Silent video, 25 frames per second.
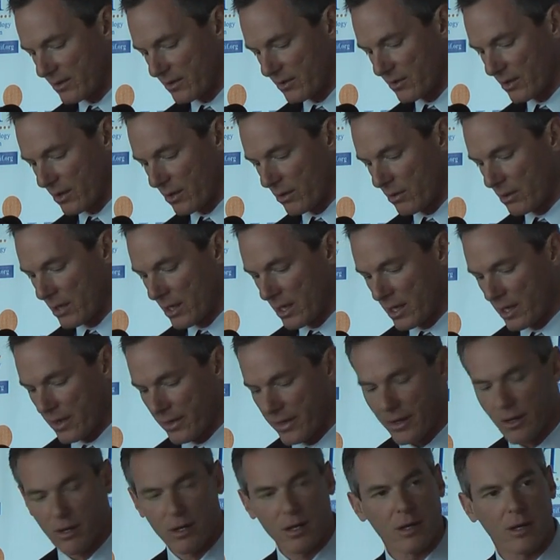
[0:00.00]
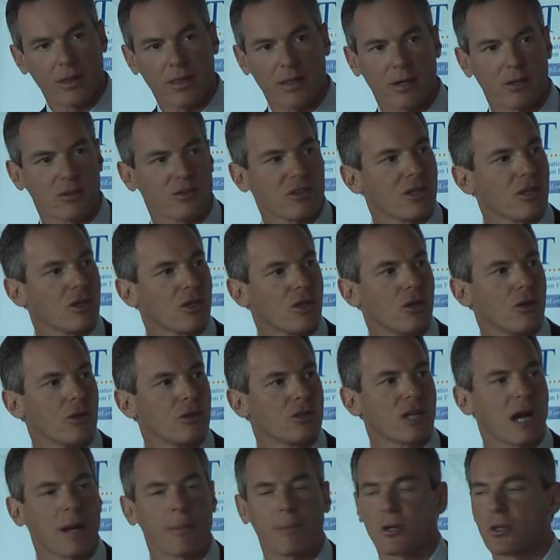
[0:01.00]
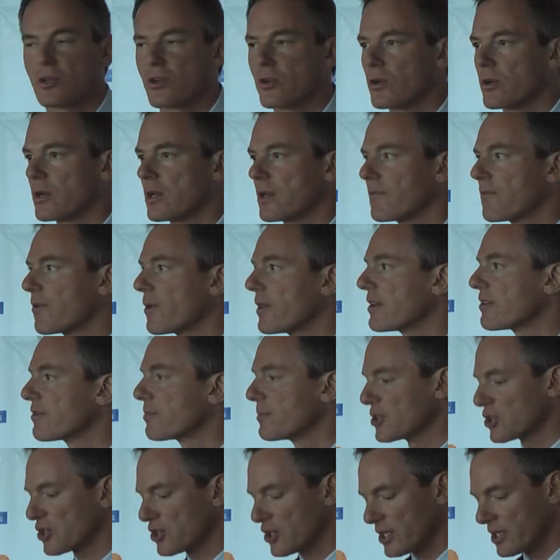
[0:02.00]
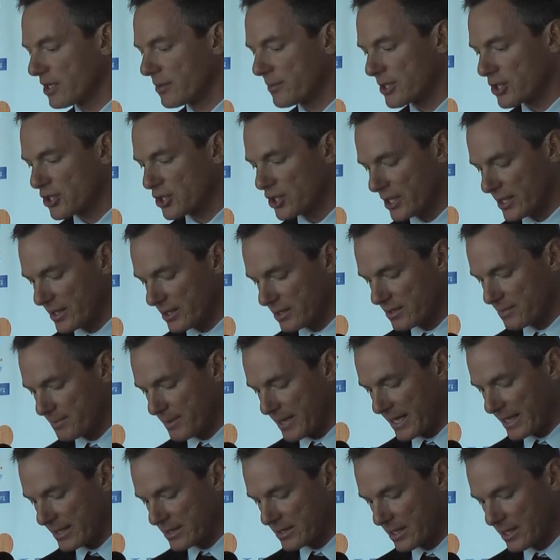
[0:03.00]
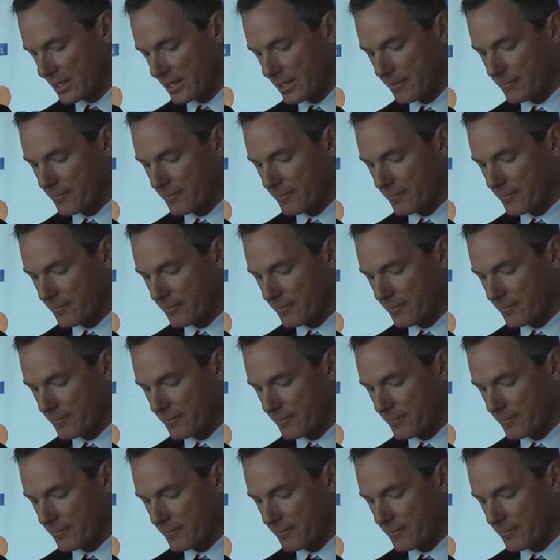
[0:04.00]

And so there's a huge opportunity for this machine-to-machine space.